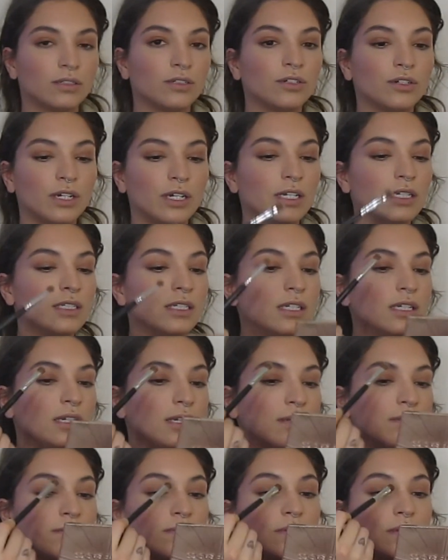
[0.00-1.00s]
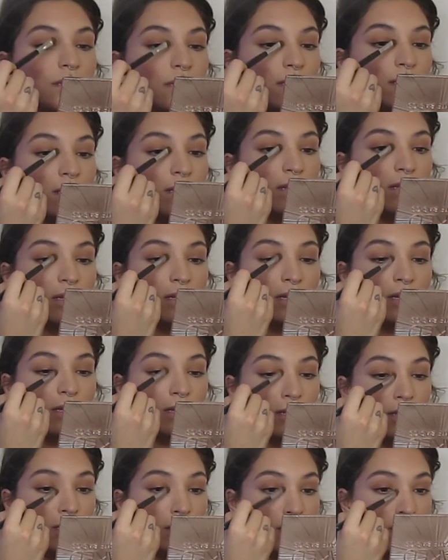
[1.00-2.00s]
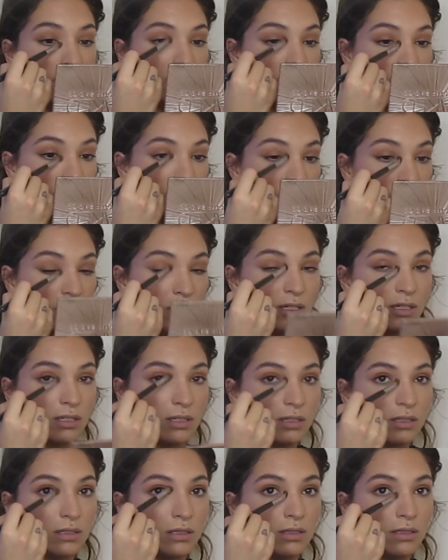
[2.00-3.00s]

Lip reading: crazy. And I'll just